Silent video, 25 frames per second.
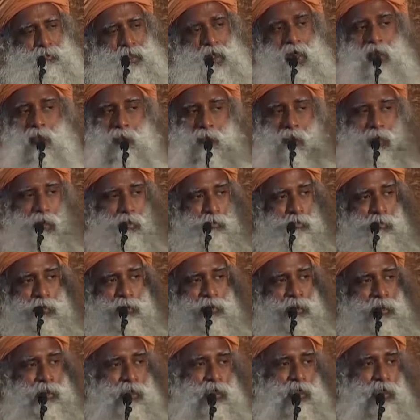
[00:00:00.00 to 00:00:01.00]
I'm not
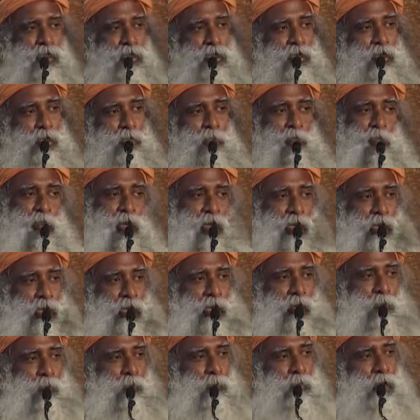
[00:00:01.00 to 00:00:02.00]
busy
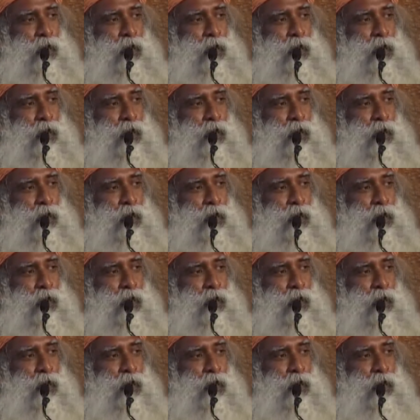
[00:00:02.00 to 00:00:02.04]
making up